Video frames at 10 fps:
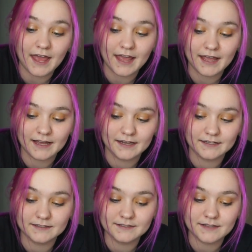
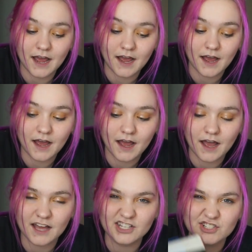And
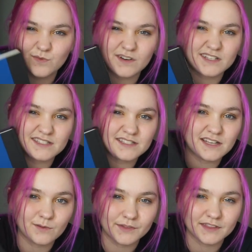I just want to
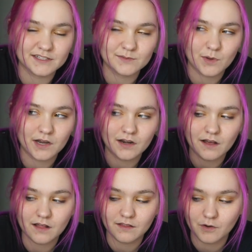sit with this one
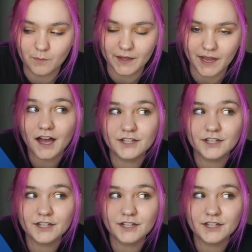a little bit.